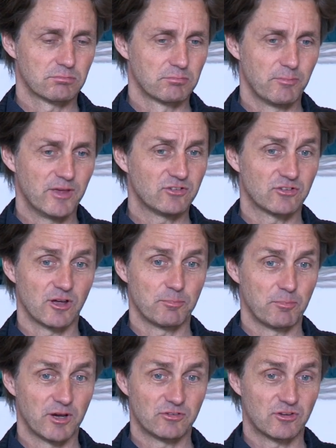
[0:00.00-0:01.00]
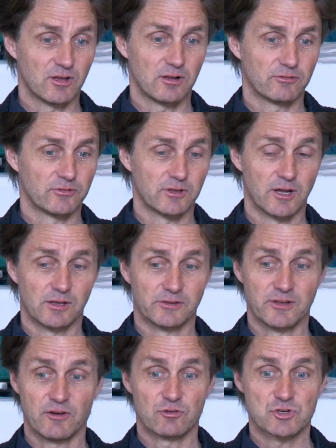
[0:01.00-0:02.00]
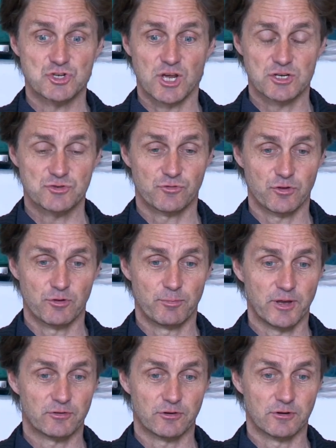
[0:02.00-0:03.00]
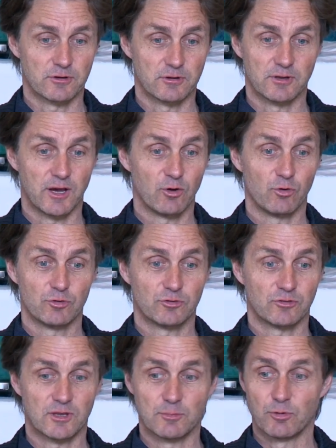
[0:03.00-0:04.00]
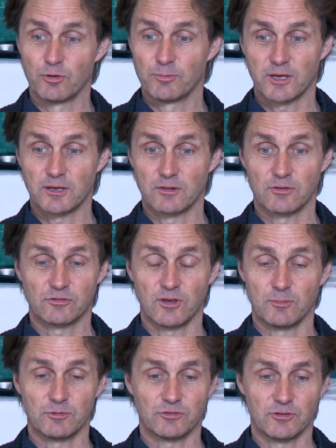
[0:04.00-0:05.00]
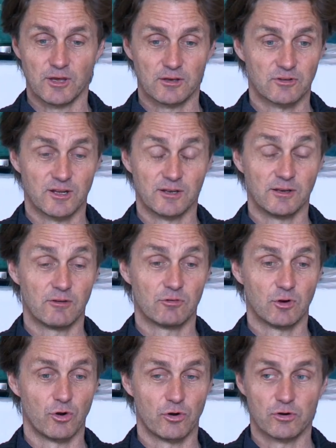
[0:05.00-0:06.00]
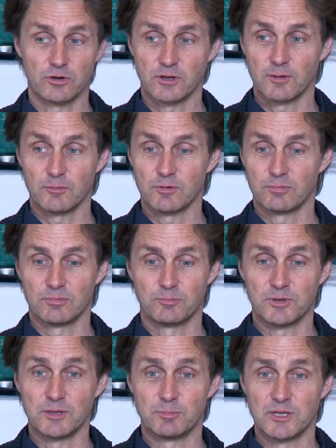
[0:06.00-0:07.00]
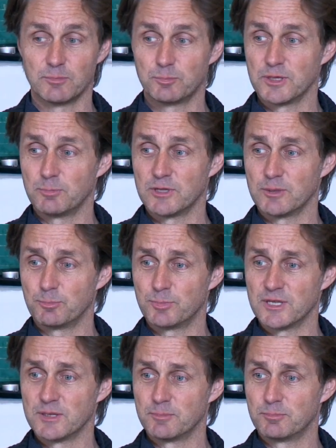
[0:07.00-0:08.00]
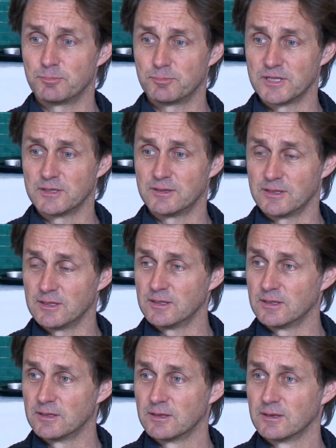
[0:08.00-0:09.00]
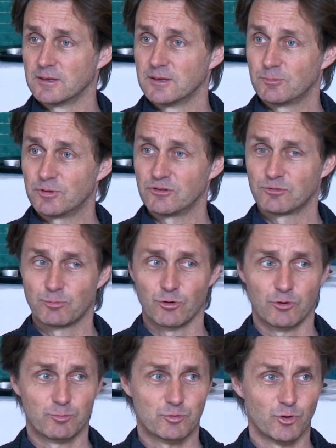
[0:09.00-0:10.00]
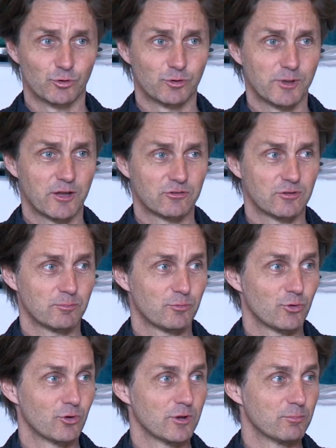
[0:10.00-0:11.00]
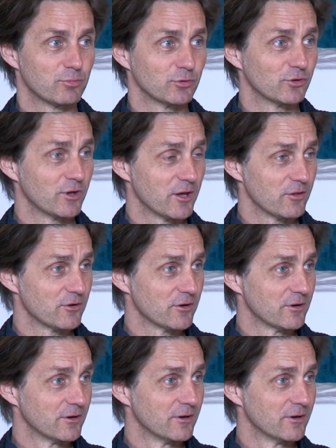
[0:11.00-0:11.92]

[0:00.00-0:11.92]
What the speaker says: messed up myself, and I'll never change for the better, and I always keep on making the same mistakes. I never learn, and I'm a PPPPPT. Piss poor protoplasm, poorly put together.